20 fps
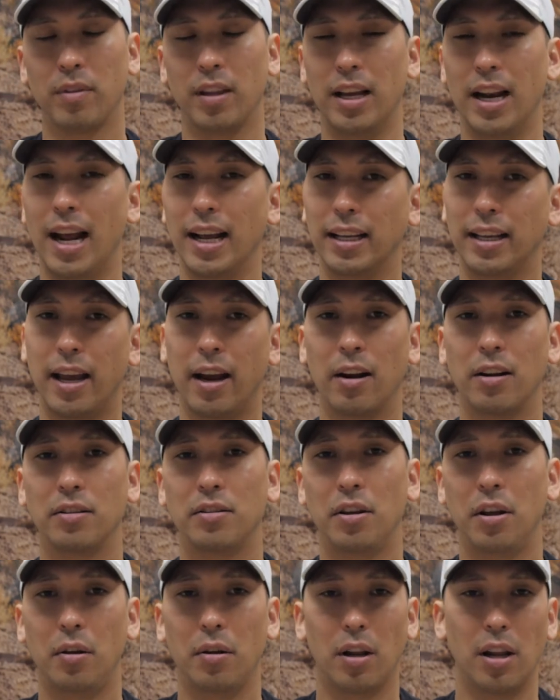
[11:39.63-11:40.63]
And I
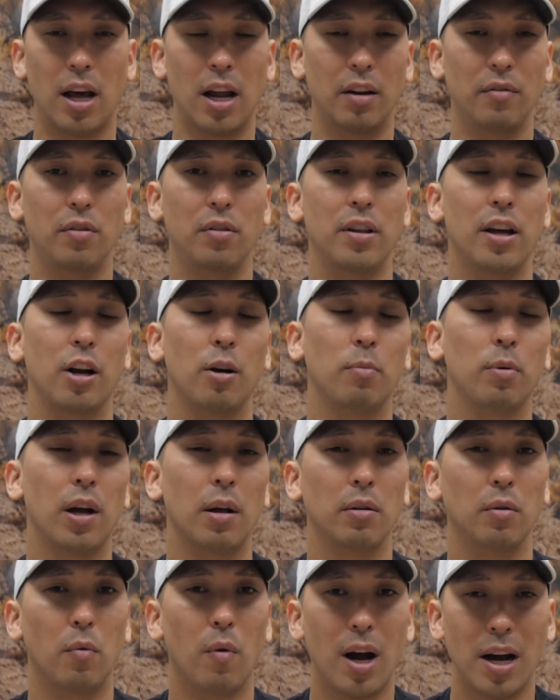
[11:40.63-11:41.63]
guarantee you, a lot of you that are
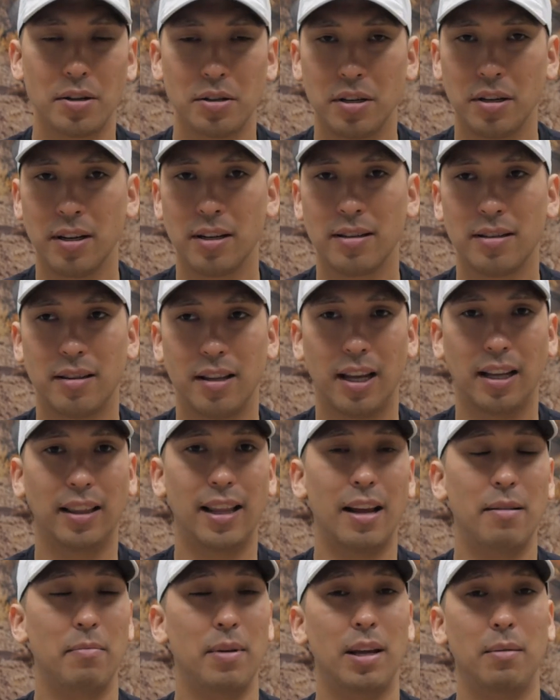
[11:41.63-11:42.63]
probably watching this think
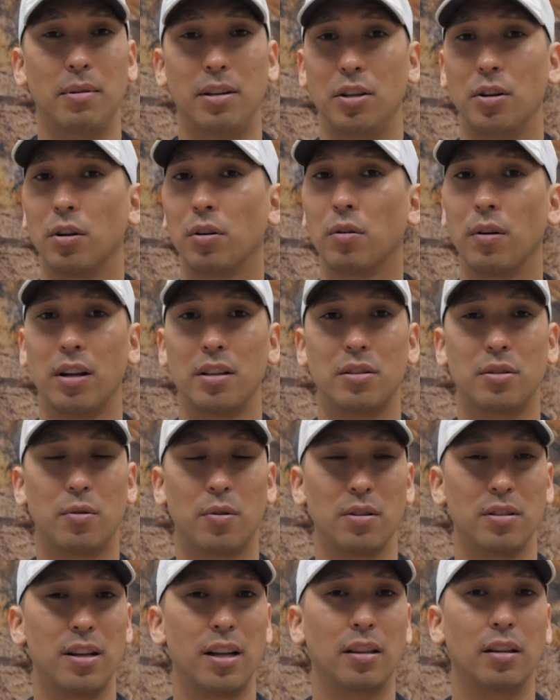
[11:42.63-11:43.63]
that maybe your credit
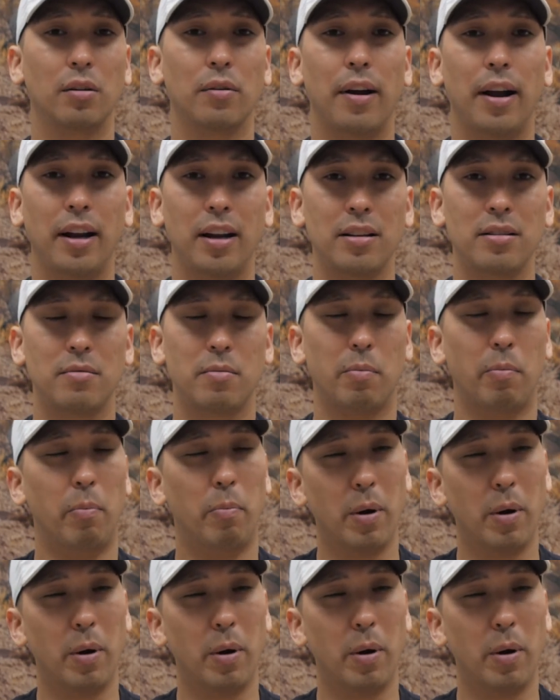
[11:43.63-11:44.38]
score is not the greatest,